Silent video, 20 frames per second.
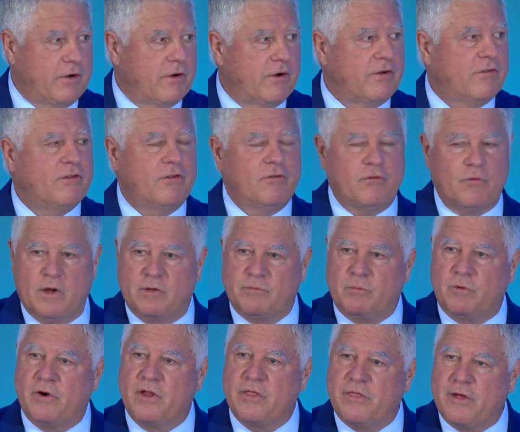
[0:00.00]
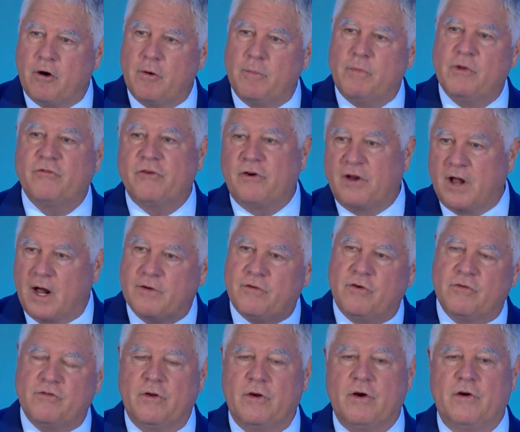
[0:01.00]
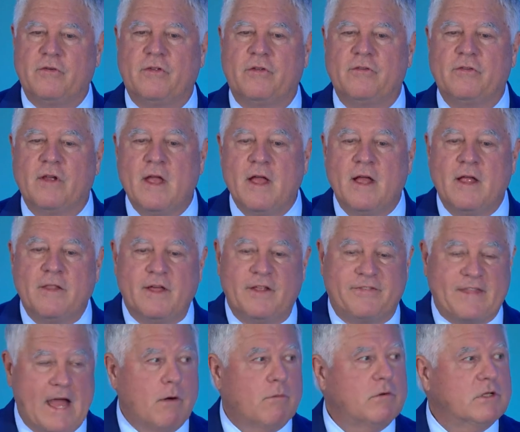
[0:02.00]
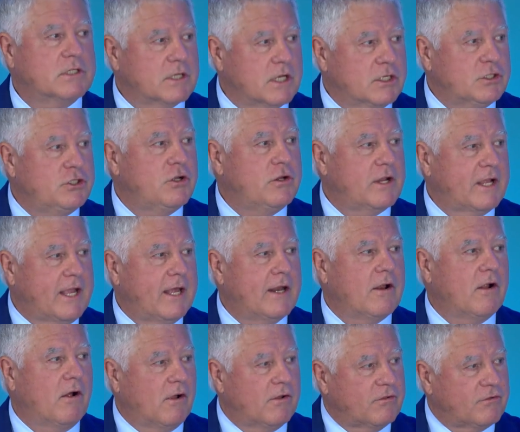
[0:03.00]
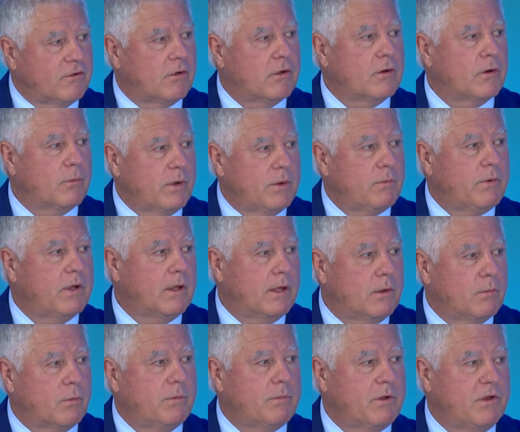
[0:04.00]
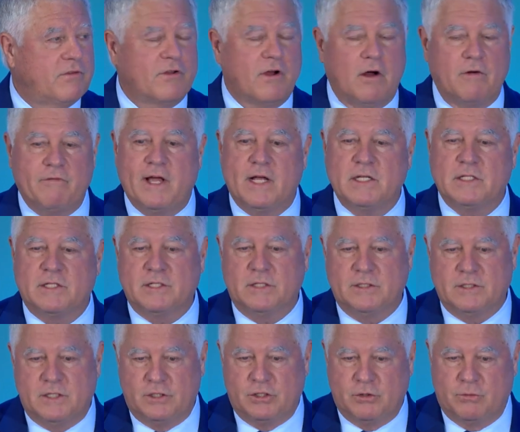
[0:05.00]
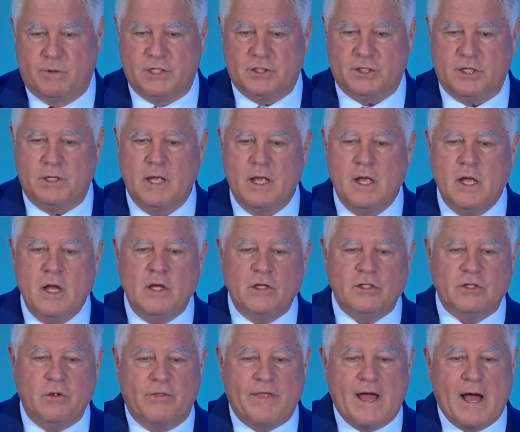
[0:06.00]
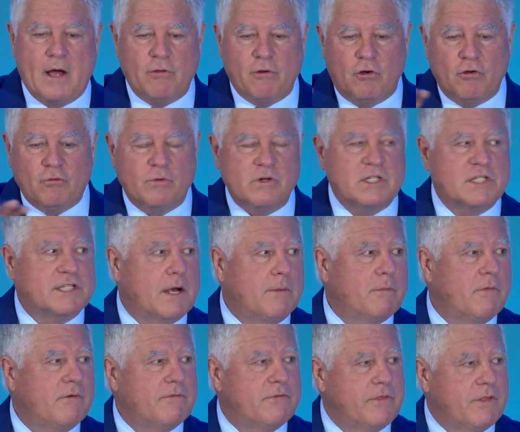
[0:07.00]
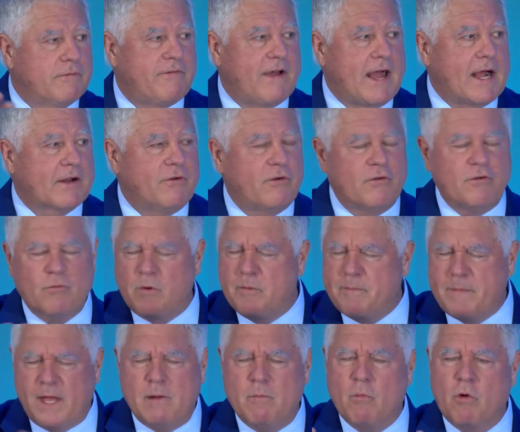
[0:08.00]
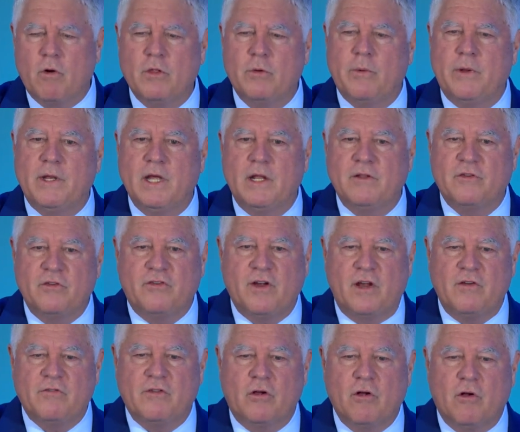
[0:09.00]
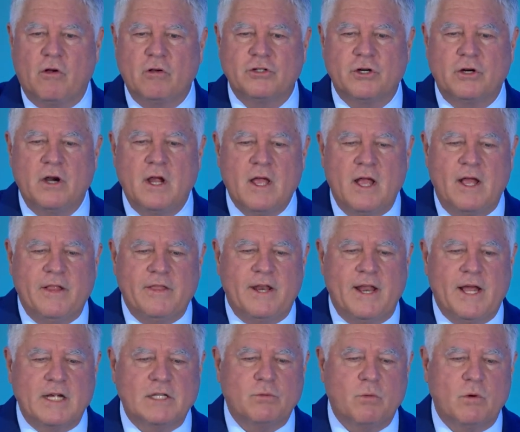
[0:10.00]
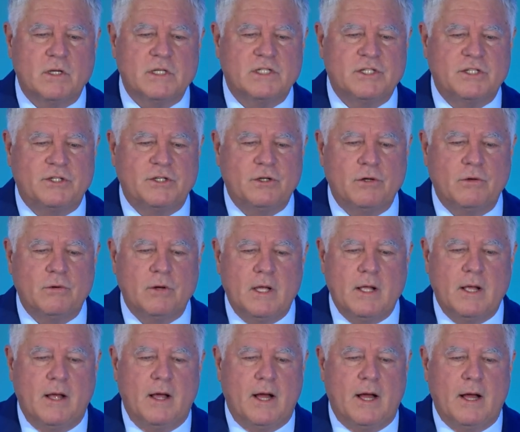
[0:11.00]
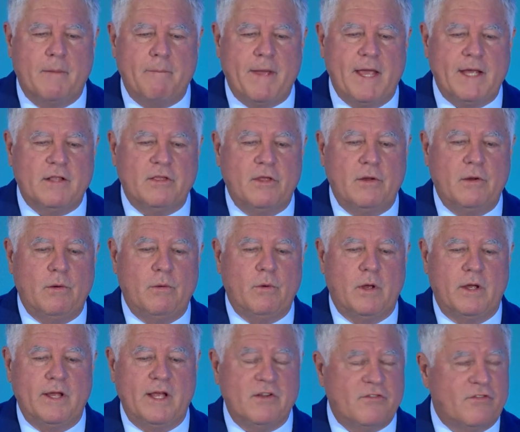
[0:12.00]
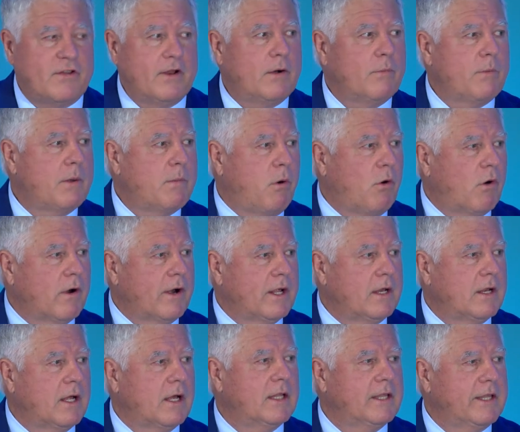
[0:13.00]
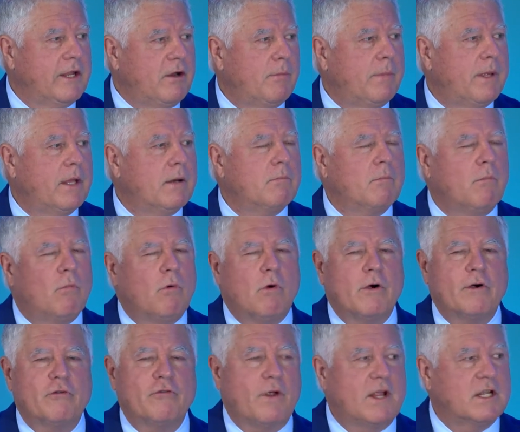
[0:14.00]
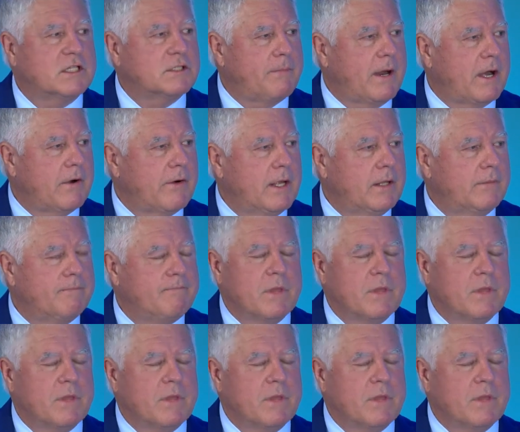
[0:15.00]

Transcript: nurses or respiratory therapists or doctors and nurses, that was adjudicated also, and we would solve that situation. So those were some of the factors. There were many more that we did to change the culture. The next was to make the incident reporting a little bit more transparent.